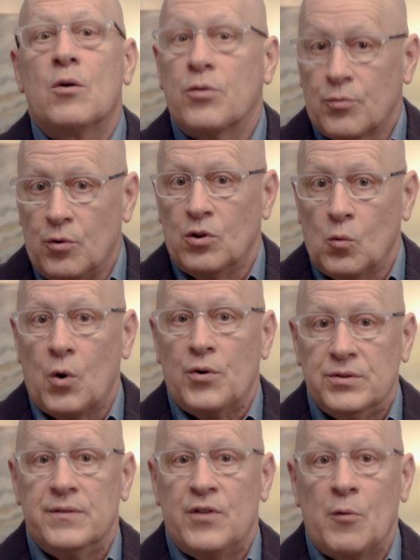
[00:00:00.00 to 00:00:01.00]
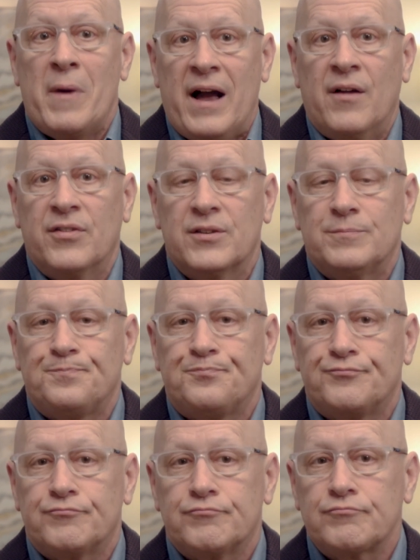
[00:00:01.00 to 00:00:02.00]
through the words of their mouth.
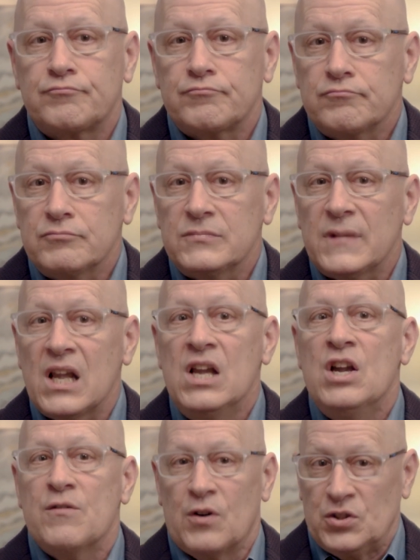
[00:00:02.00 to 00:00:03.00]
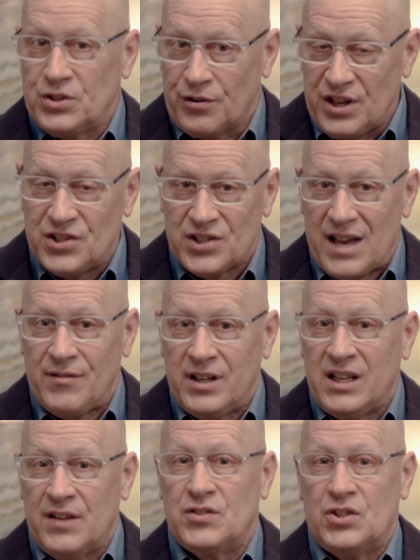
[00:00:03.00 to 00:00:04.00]
Verse
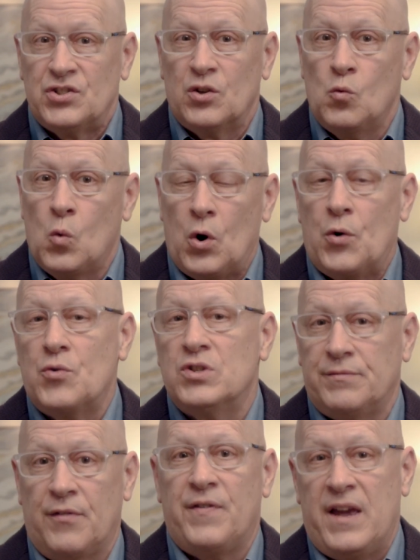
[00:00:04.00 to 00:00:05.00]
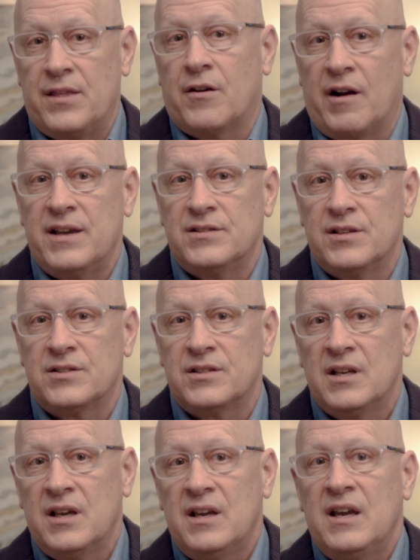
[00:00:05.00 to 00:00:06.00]
37 gives us the words of a faith
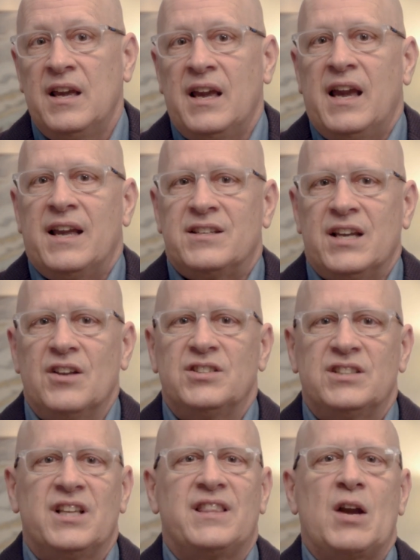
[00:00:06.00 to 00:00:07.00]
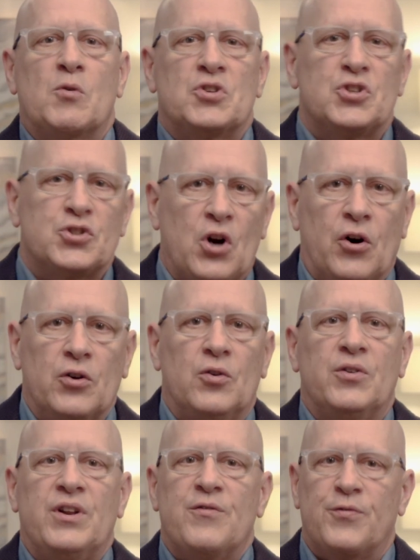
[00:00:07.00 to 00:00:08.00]
crisis. It tells us that they were
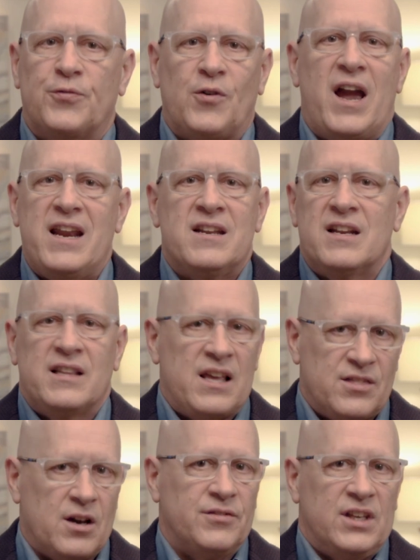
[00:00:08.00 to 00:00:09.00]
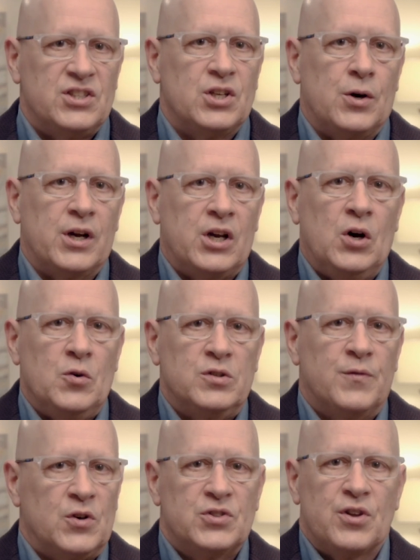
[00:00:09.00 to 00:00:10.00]
startled and frightened and they thought they saw a
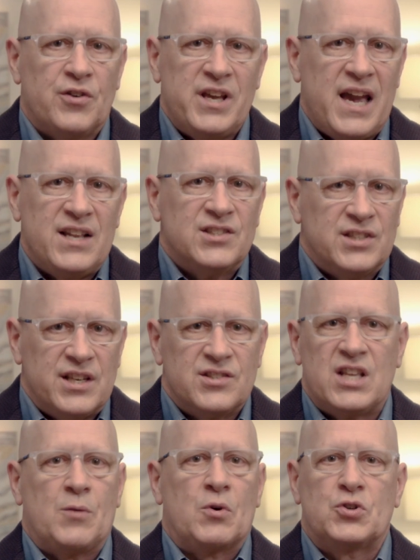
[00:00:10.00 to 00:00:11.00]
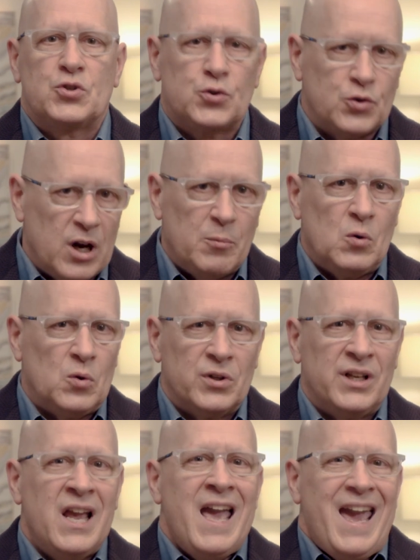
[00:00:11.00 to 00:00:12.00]
ghost. Verse 38 says they were
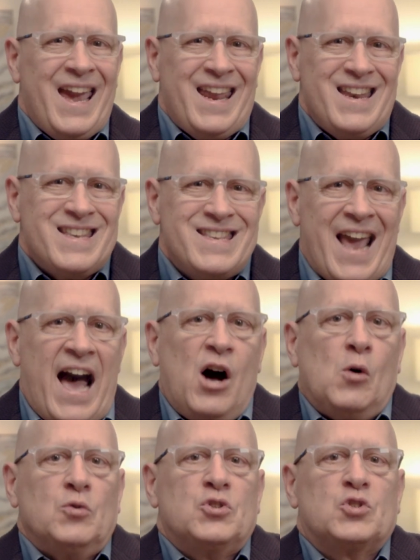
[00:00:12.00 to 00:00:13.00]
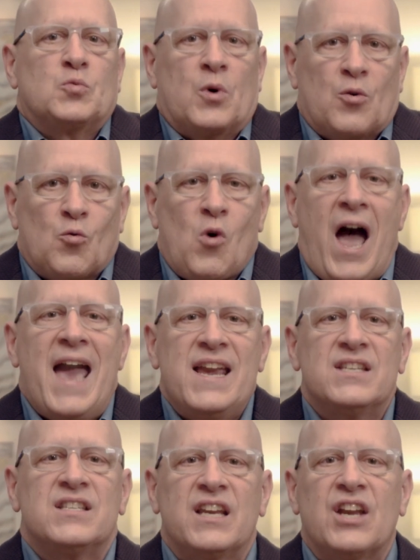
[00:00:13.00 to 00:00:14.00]
troubled and doubts were
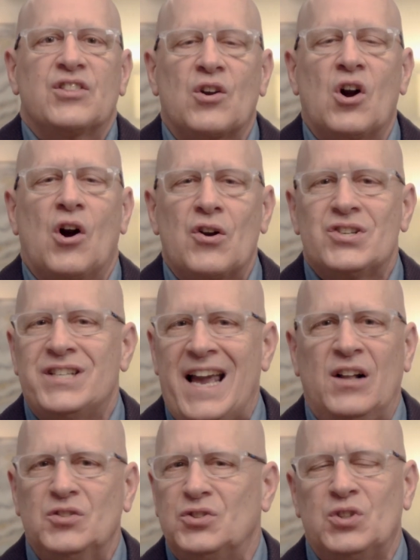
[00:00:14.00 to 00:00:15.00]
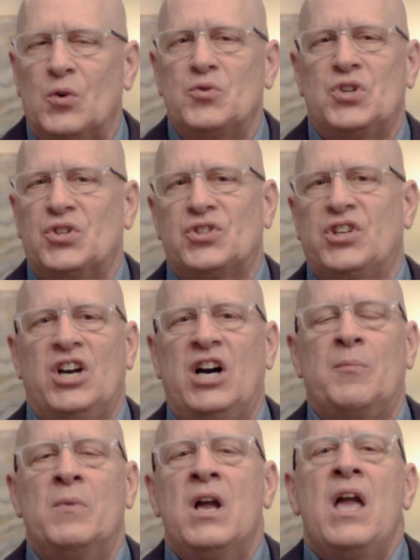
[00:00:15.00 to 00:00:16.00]
rising in their hearts. Doubts don't just
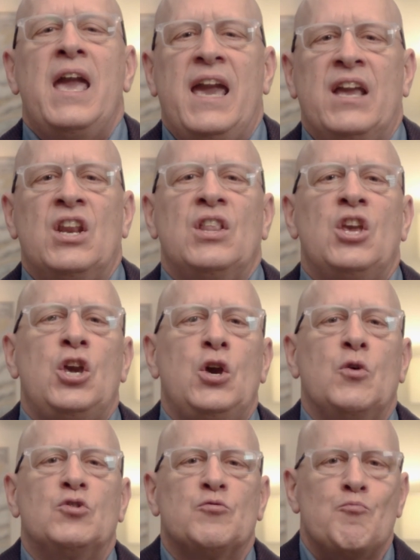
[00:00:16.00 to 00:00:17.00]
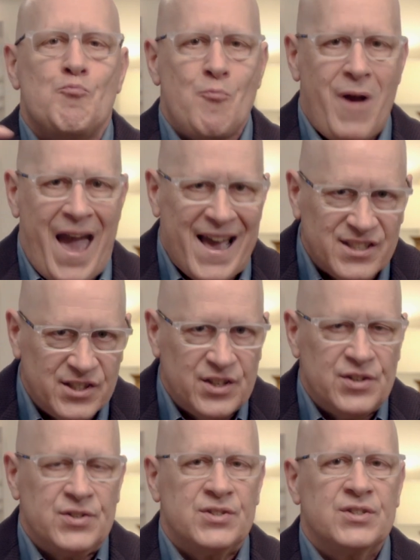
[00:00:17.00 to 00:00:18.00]
come in huge
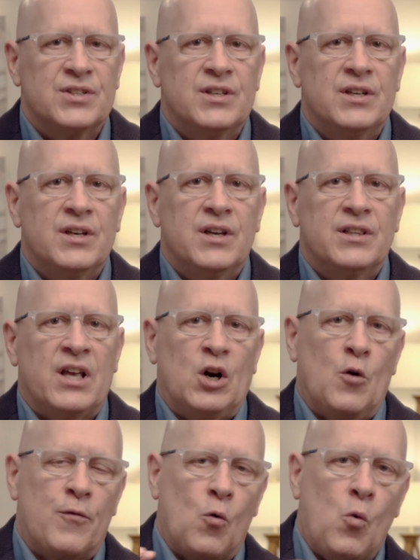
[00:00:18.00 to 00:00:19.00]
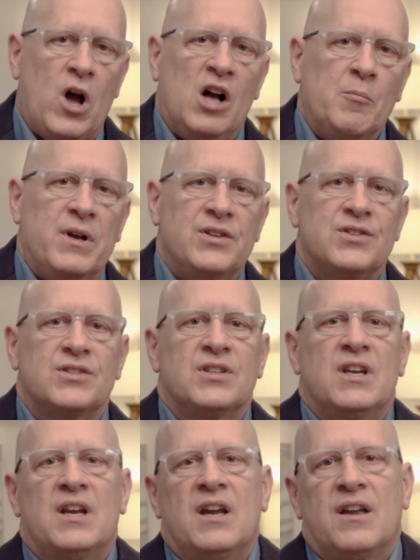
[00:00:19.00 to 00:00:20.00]
masses that overwhelm us,
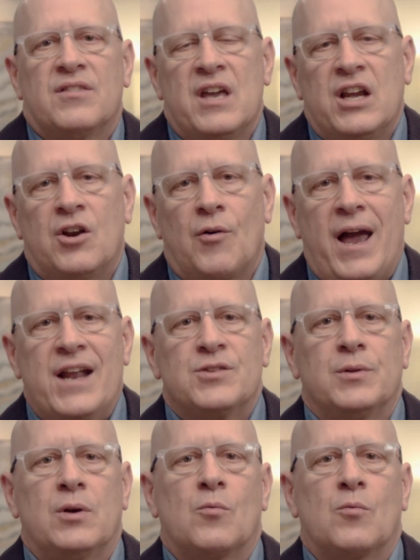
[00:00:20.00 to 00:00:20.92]
they gradually